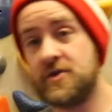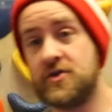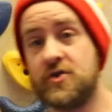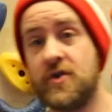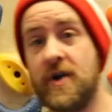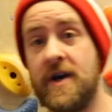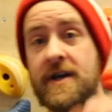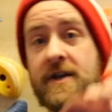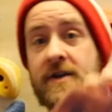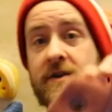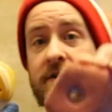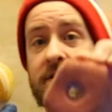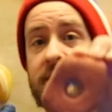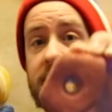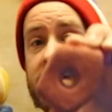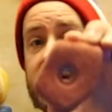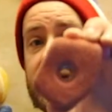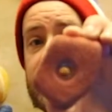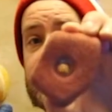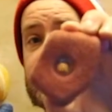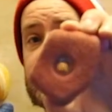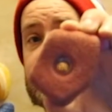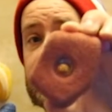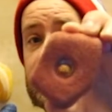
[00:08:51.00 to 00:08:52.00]
training on
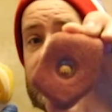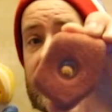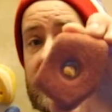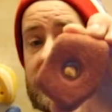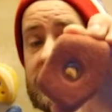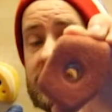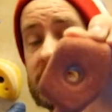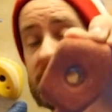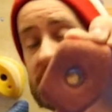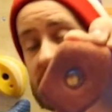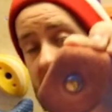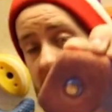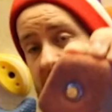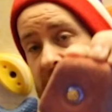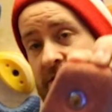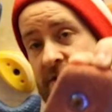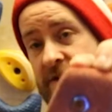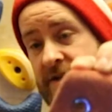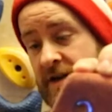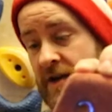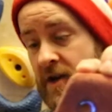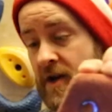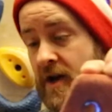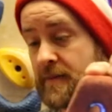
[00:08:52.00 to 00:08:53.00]
these, and I
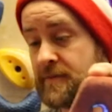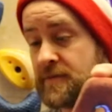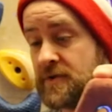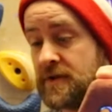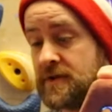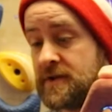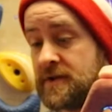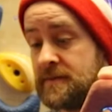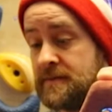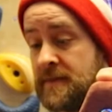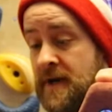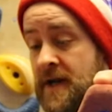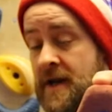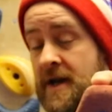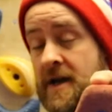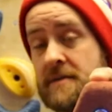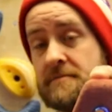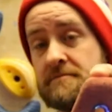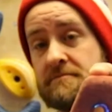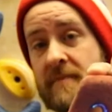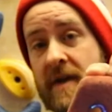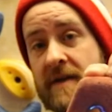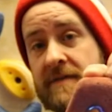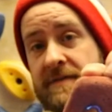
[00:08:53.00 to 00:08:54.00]
just climbed on them,
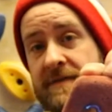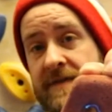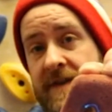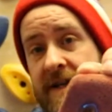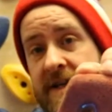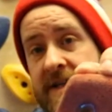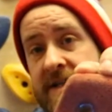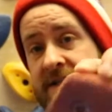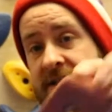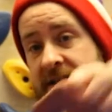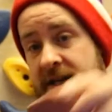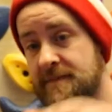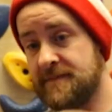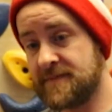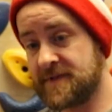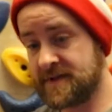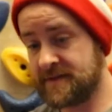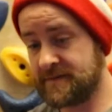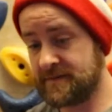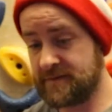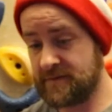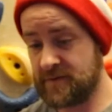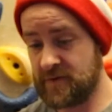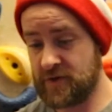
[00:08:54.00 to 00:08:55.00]
my
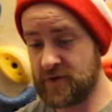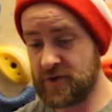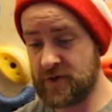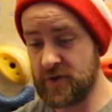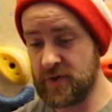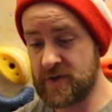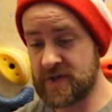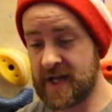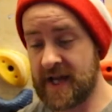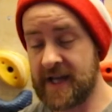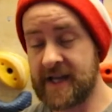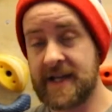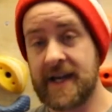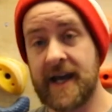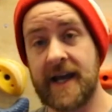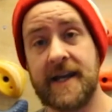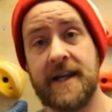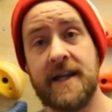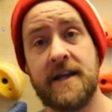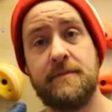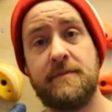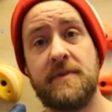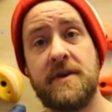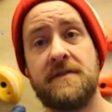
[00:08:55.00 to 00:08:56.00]
fingertips do take a
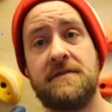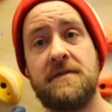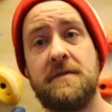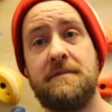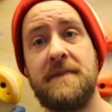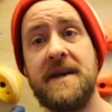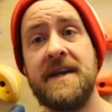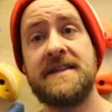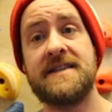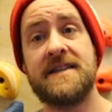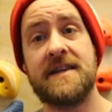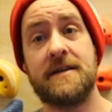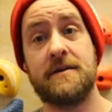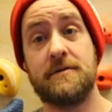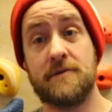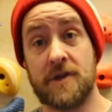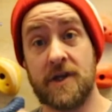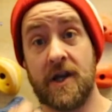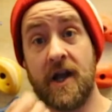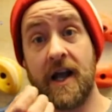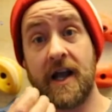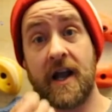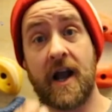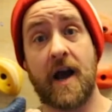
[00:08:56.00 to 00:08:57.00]
little bit of a beating,
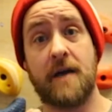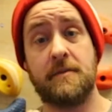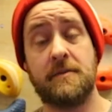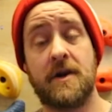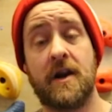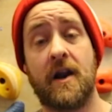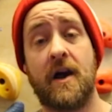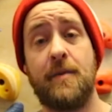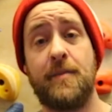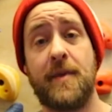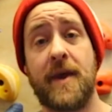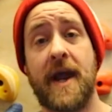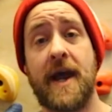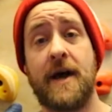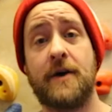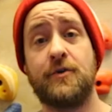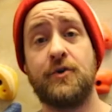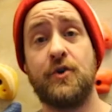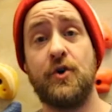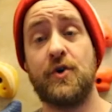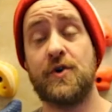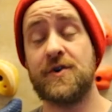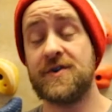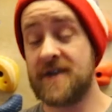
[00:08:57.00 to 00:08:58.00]
like I'm climbing
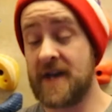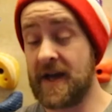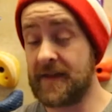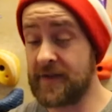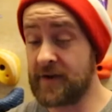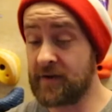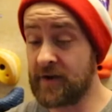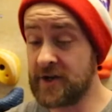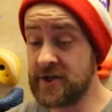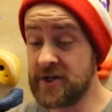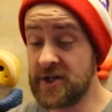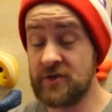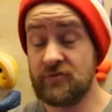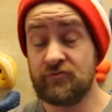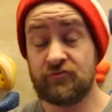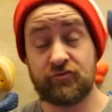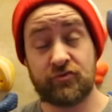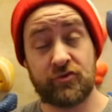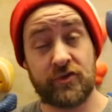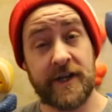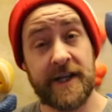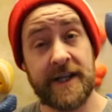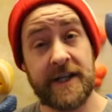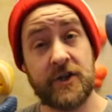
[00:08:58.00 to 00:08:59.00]
outdoors, and they're actually
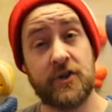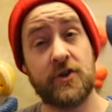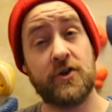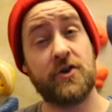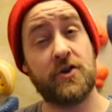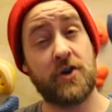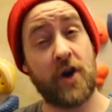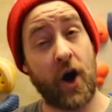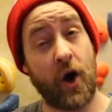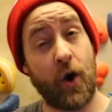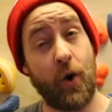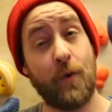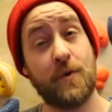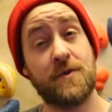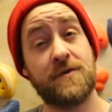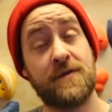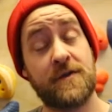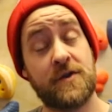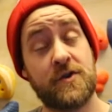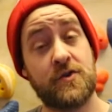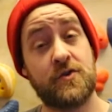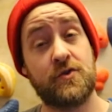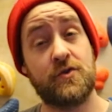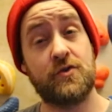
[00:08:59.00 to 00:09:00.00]
really good holds
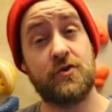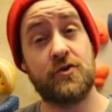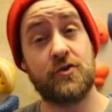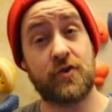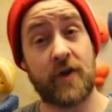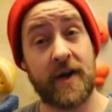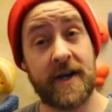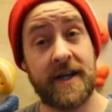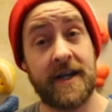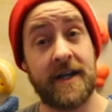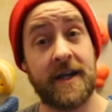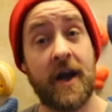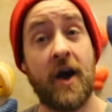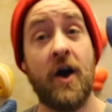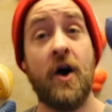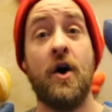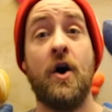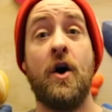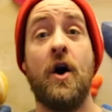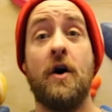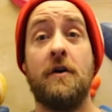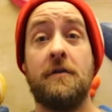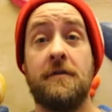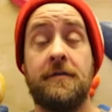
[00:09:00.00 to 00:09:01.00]
for training
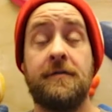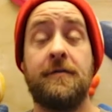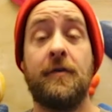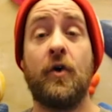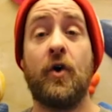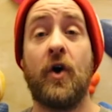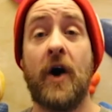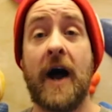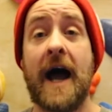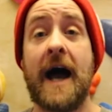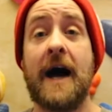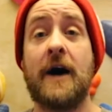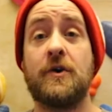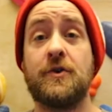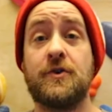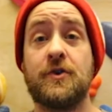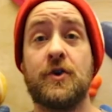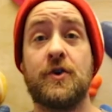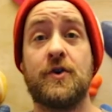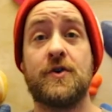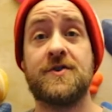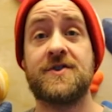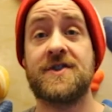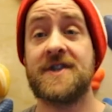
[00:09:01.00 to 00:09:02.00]
for
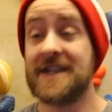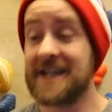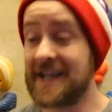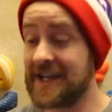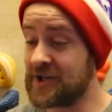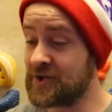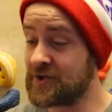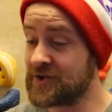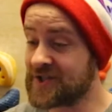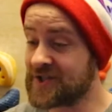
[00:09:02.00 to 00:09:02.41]
outdoors, to get your